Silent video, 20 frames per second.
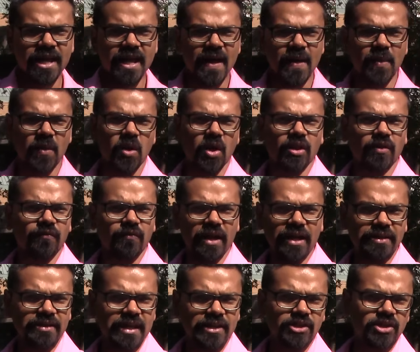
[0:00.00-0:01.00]

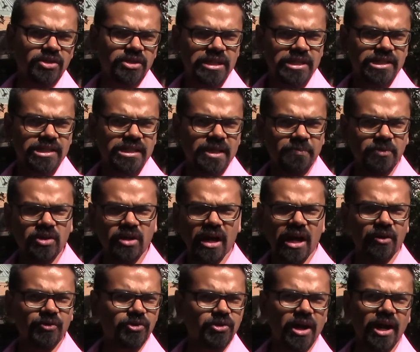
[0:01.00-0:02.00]
and then you're teaching them
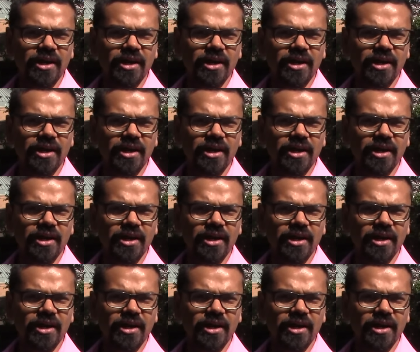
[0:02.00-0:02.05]
how to do